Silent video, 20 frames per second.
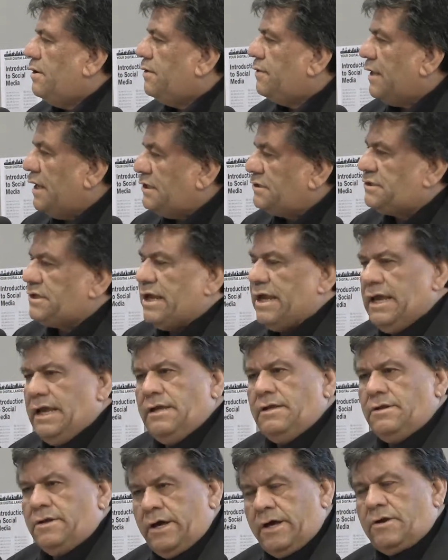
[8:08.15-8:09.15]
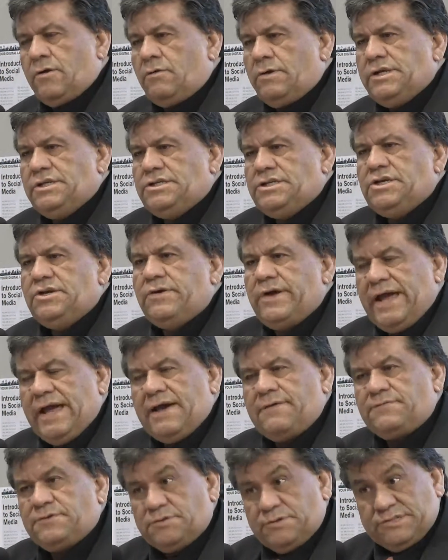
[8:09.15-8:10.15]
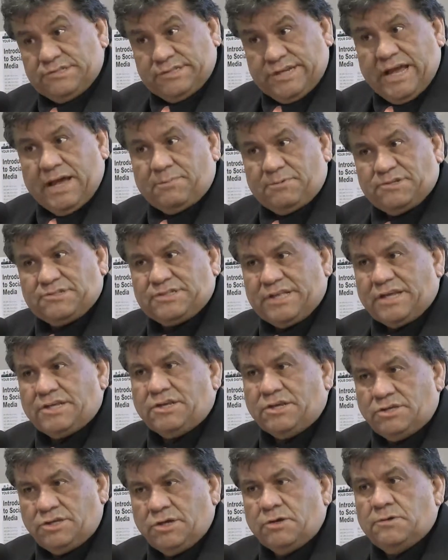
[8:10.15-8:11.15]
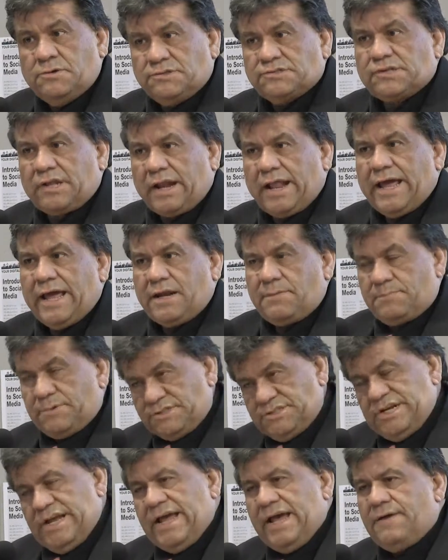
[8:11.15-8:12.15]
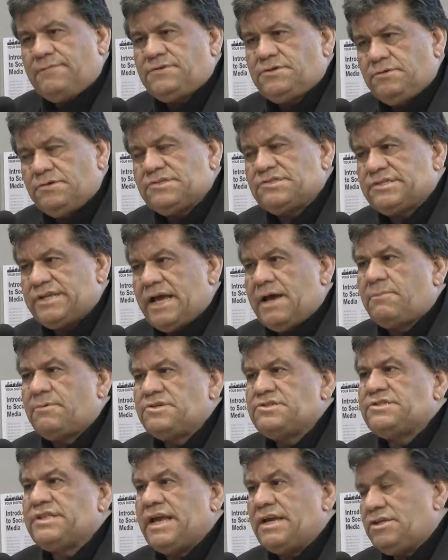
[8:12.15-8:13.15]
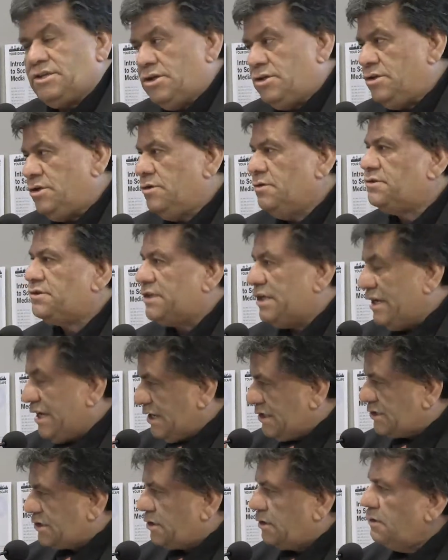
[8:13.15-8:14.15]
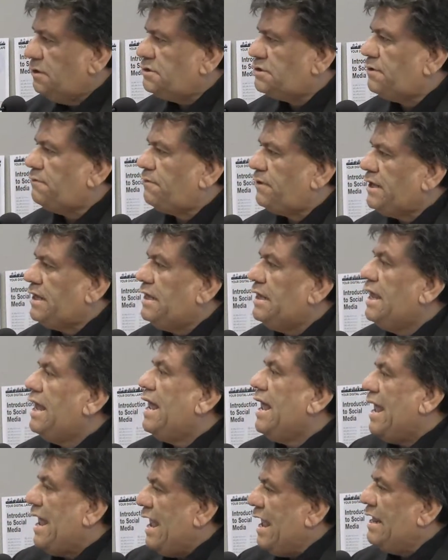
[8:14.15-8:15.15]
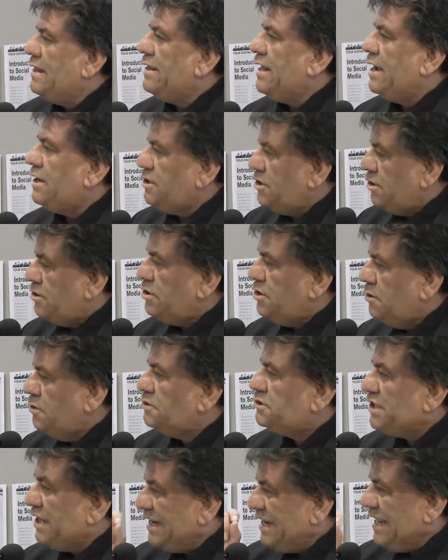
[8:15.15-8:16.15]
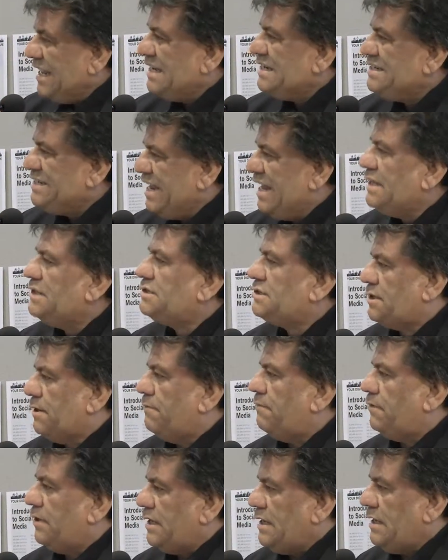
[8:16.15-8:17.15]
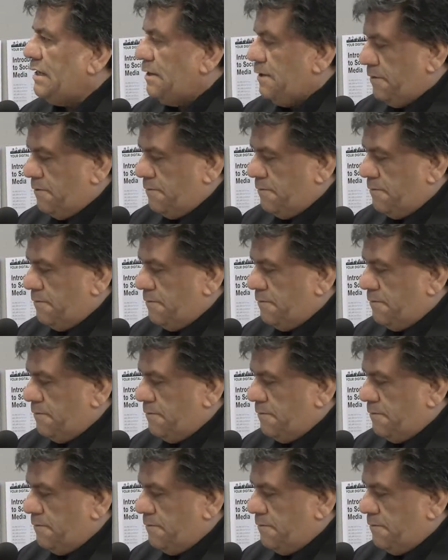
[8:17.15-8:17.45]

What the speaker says: They say not only do you have to establish that you used the land, but you have to establish that you used it exclusively and that you used it intensively.